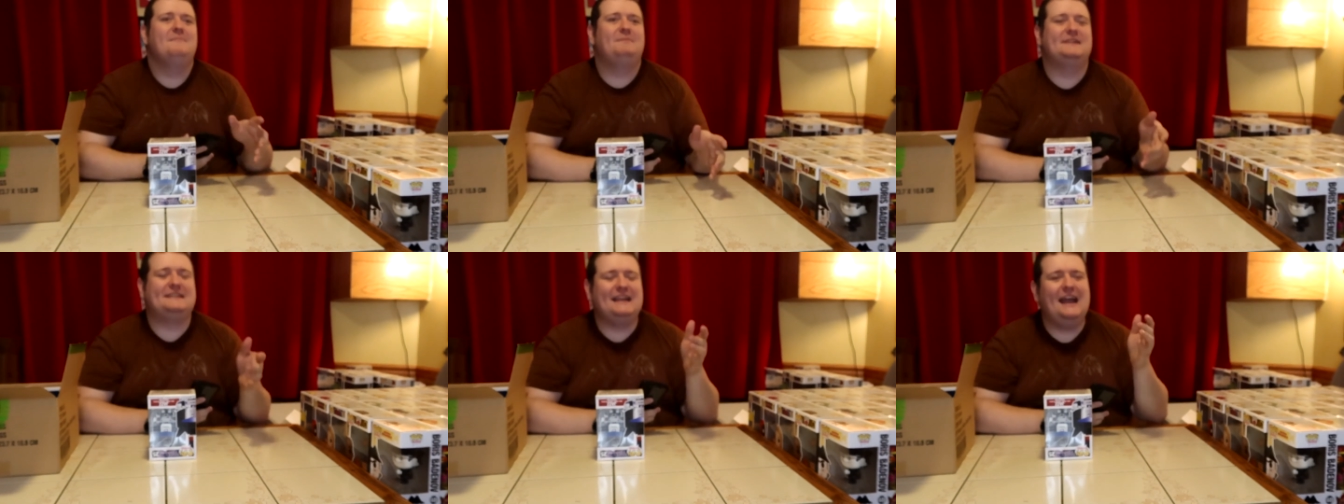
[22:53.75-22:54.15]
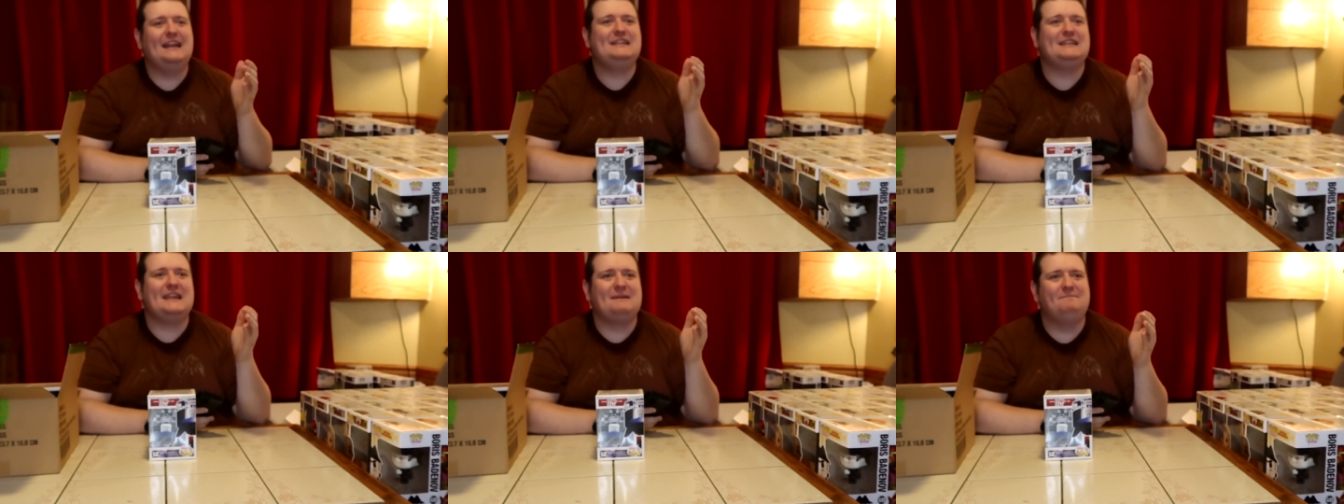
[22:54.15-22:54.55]

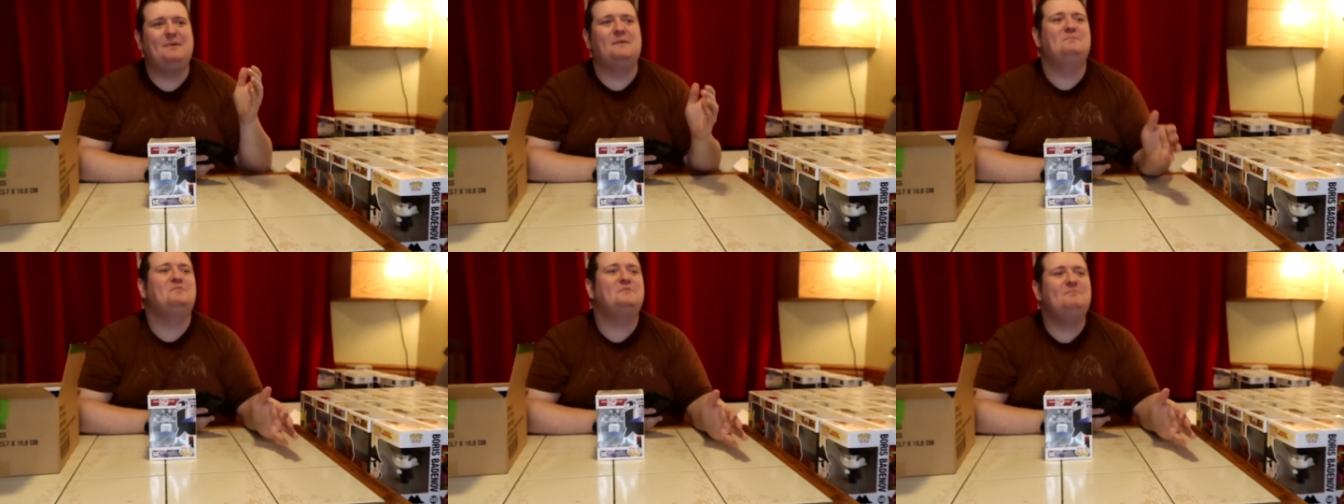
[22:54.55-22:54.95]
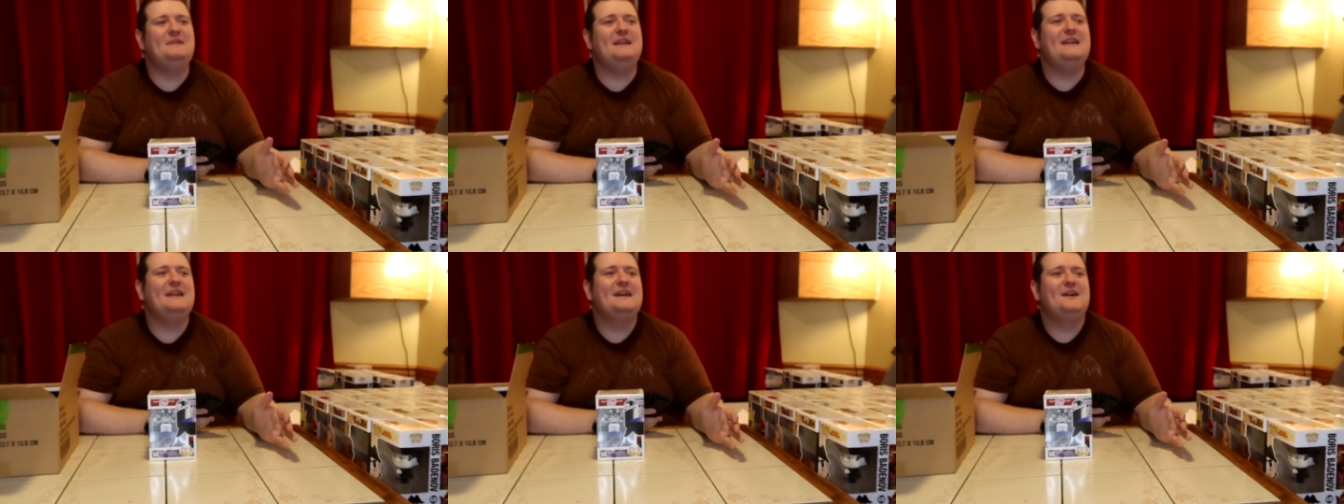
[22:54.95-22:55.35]
Besides, like
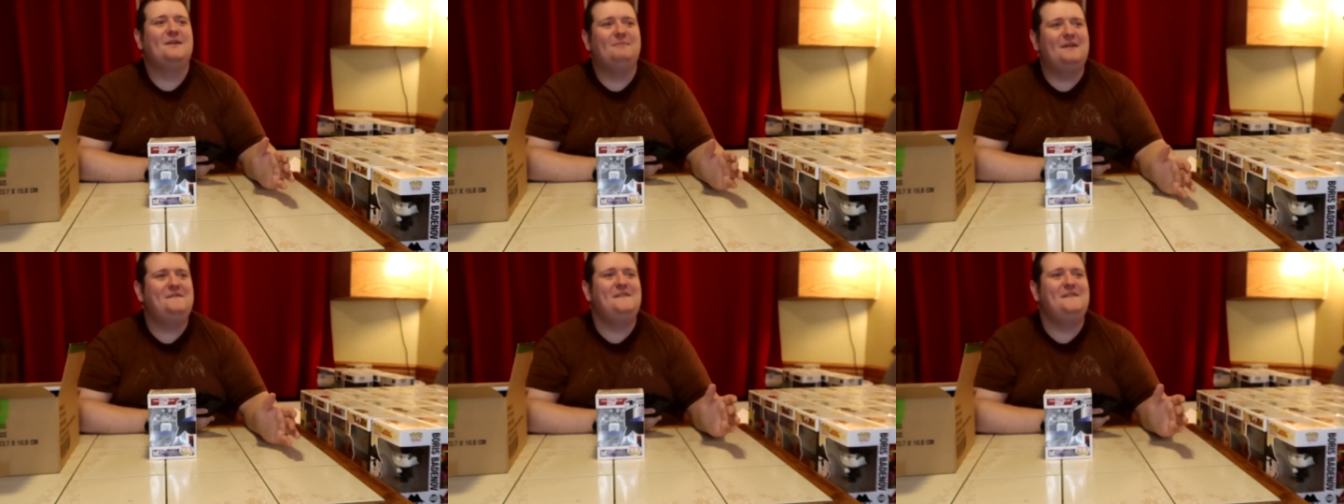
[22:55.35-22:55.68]
Bumblebee, my